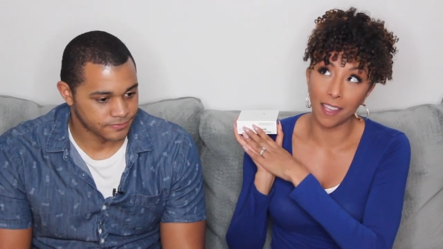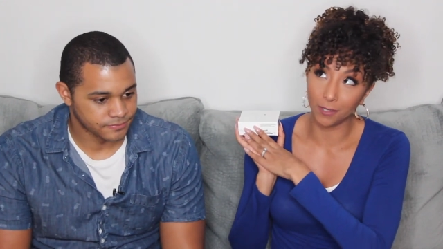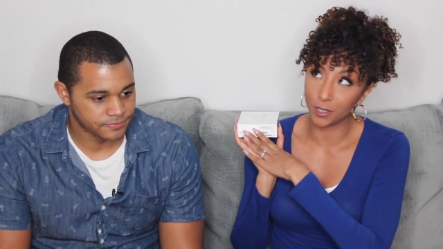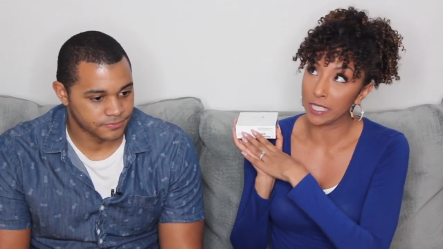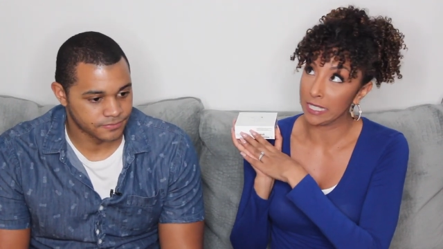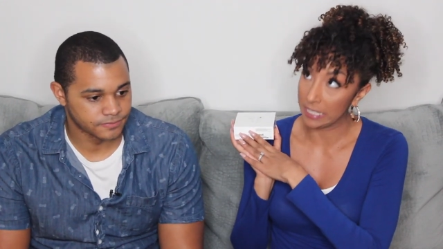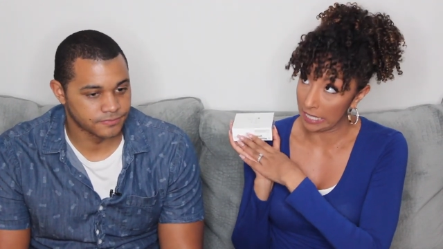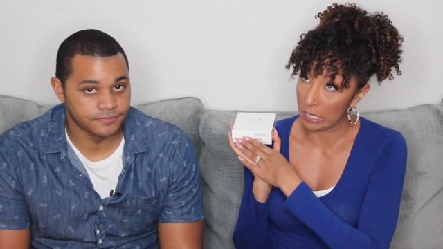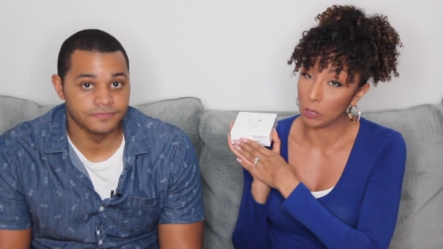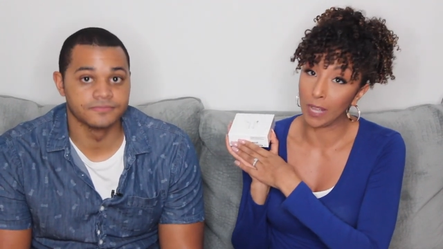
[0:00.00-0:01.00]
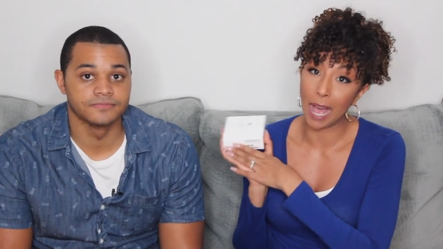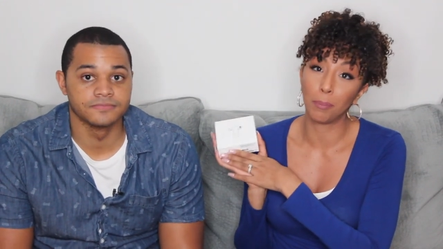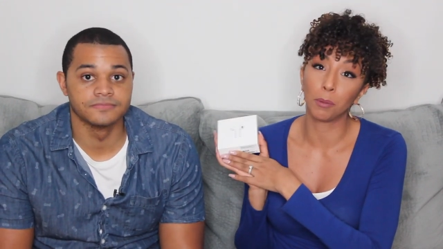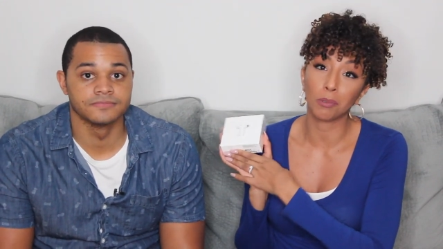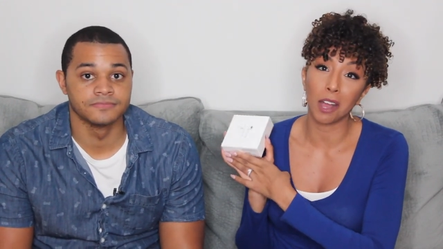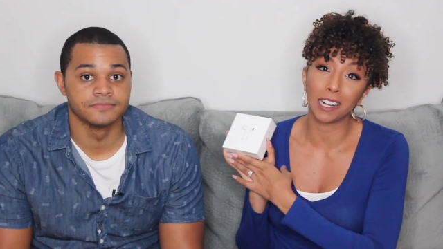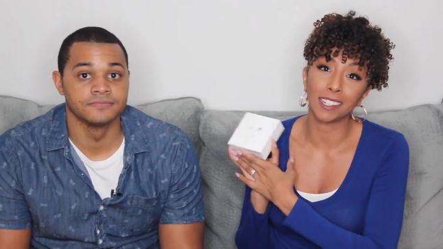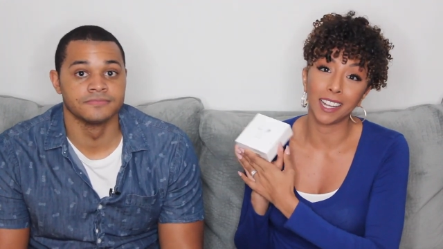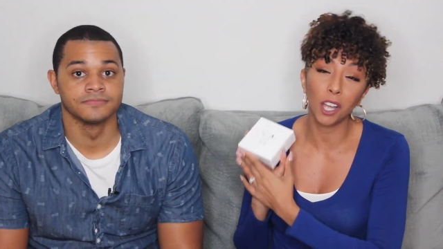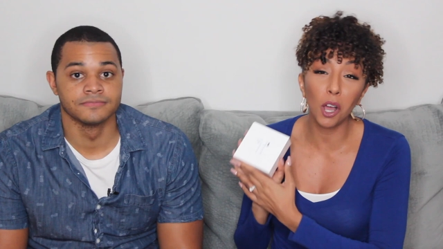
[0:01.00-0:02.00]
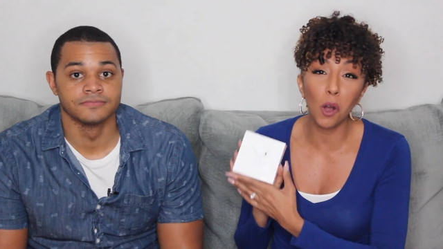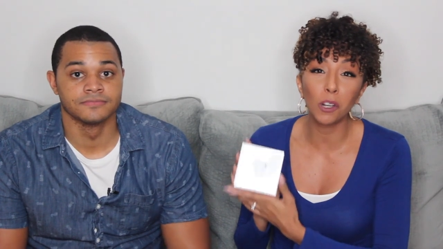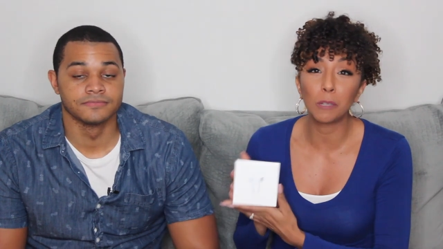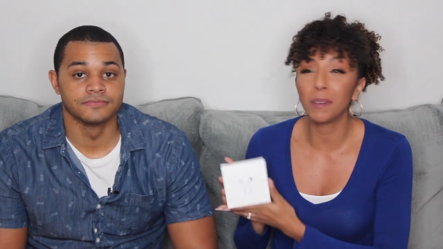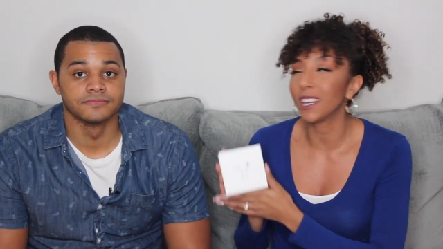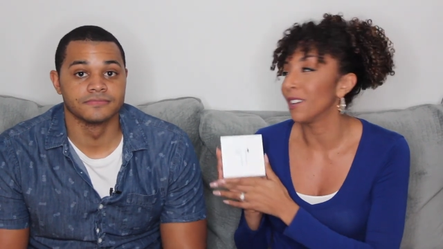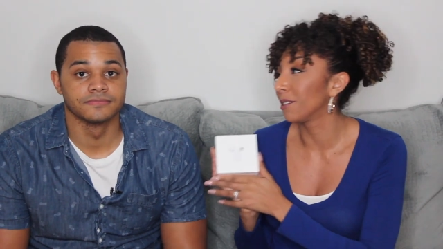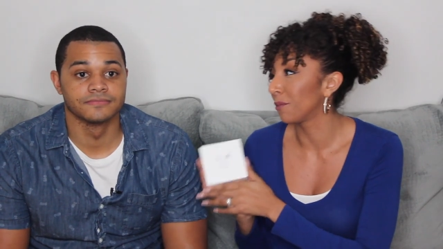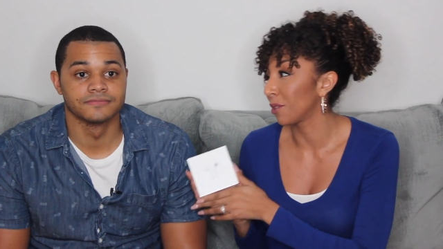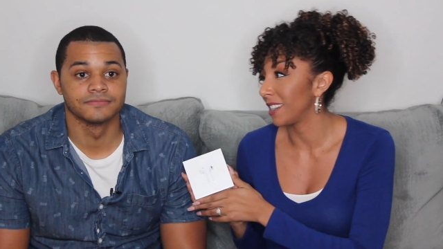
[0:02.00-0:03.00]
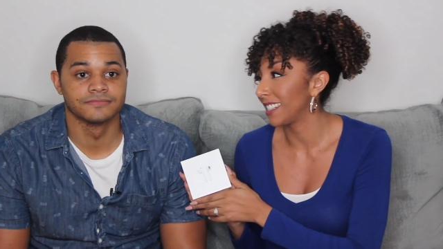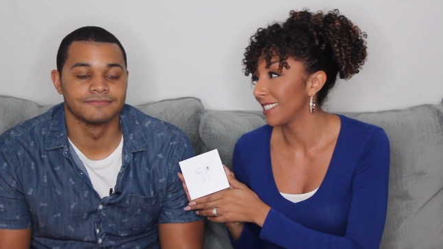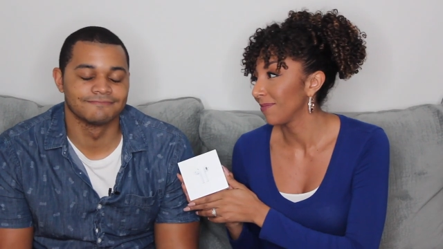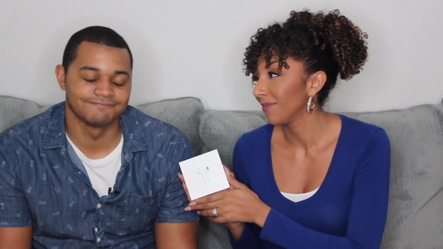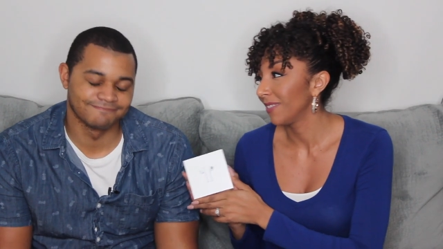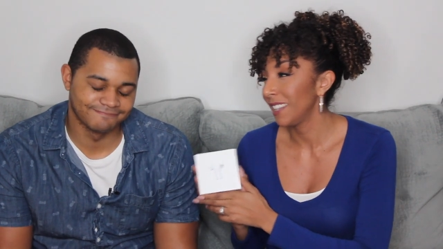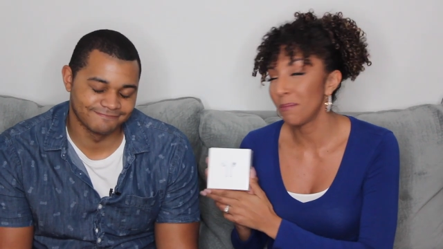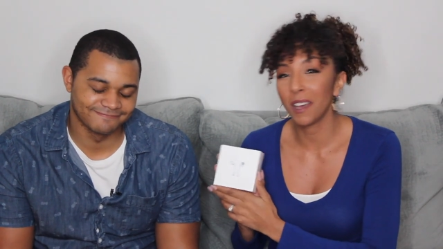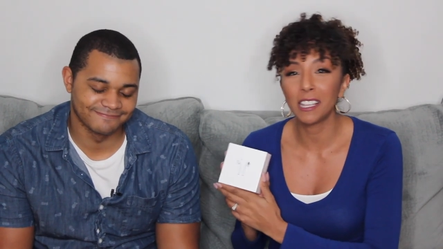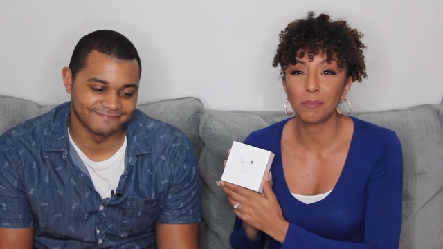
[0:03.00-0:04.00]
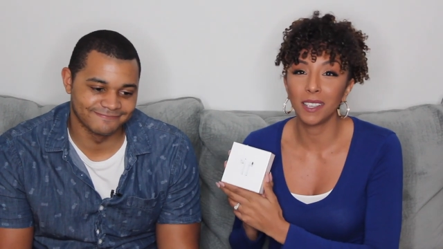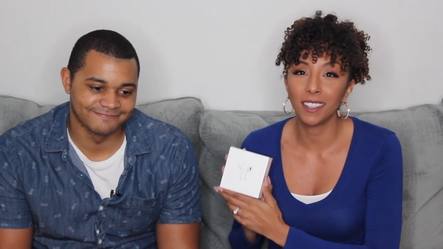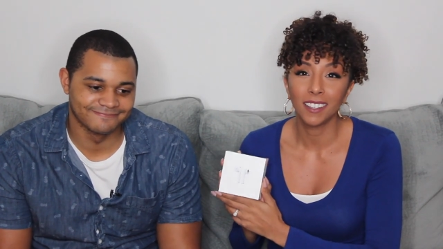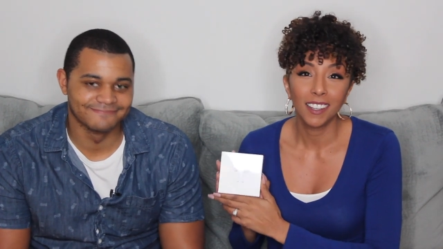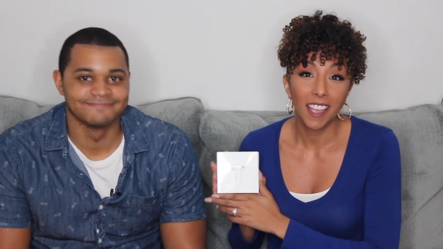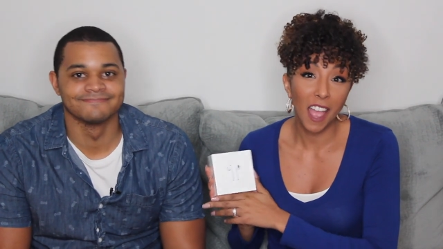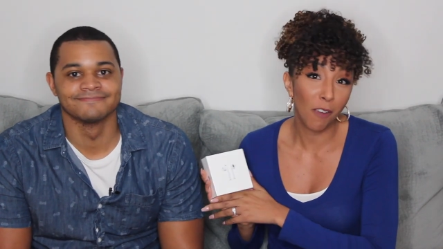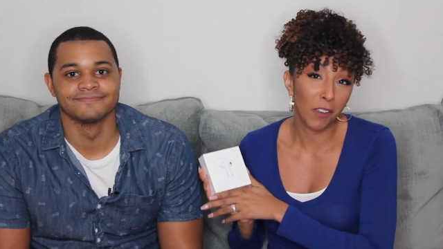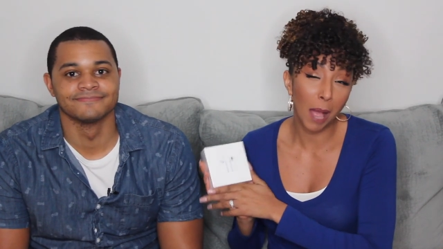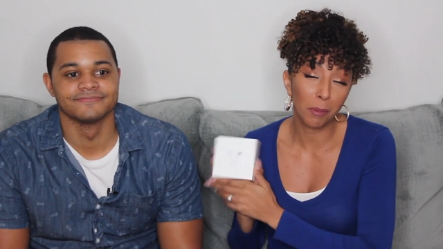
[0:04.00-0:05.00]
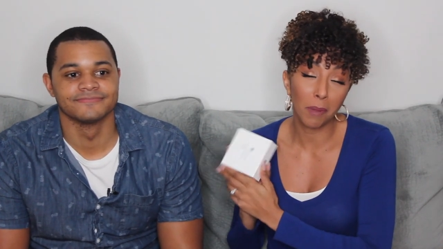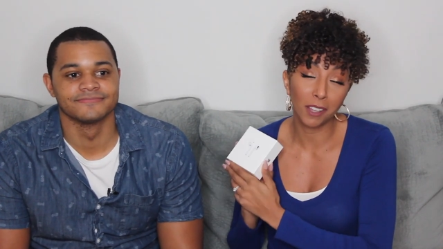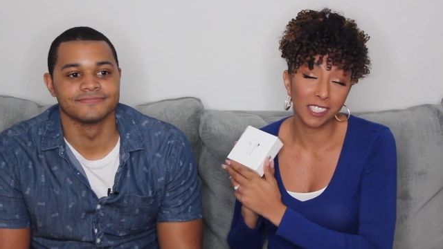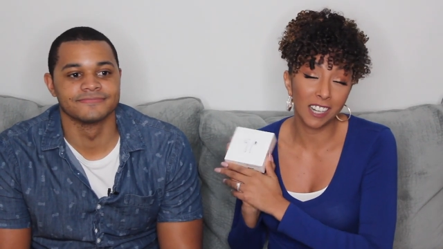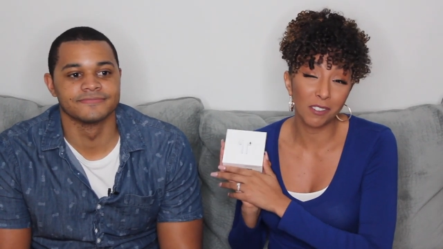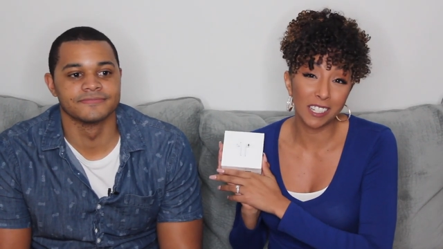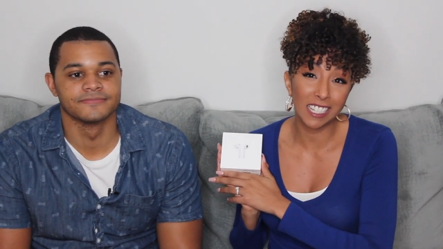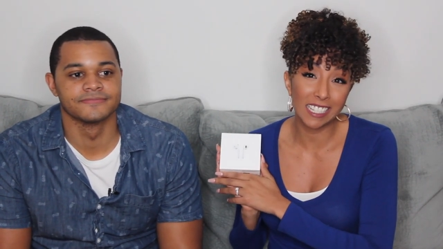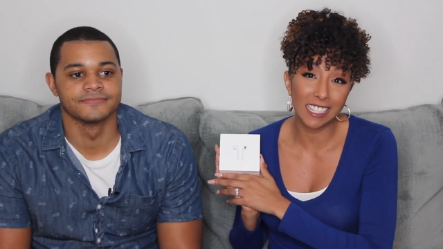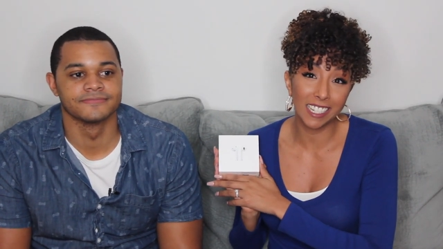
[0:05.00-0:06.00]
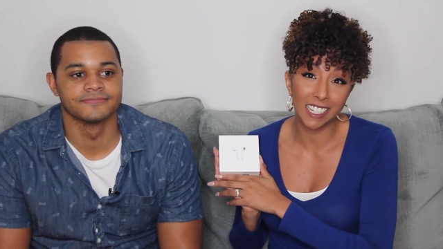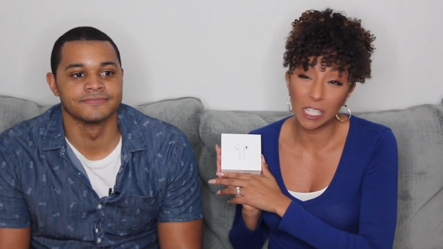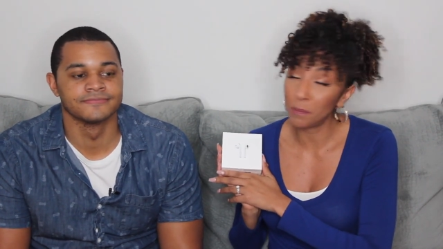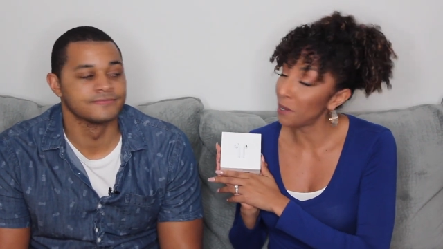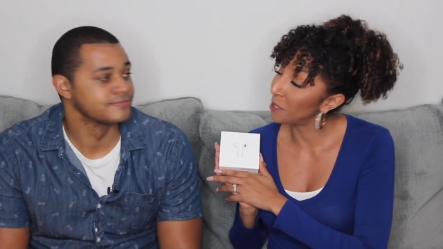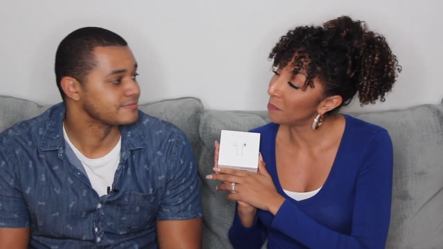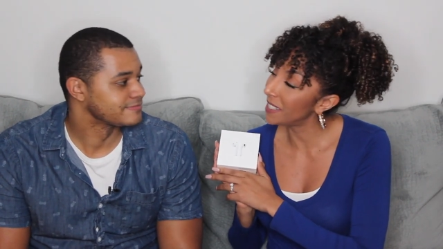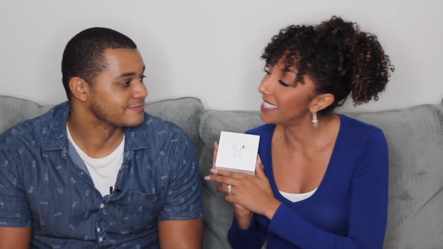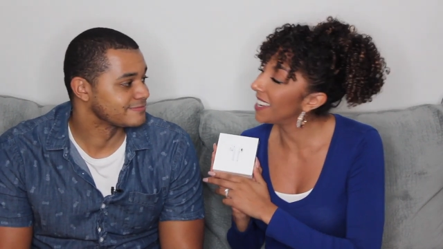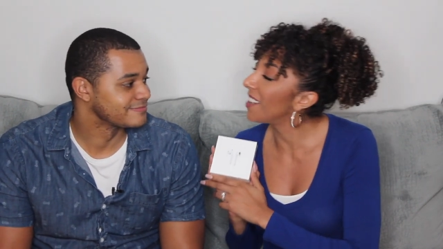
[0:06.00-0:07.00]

Speaker 1: every single Apple product I own is because of Royce. He buys me every Apple product that ever existed and he spoils me so,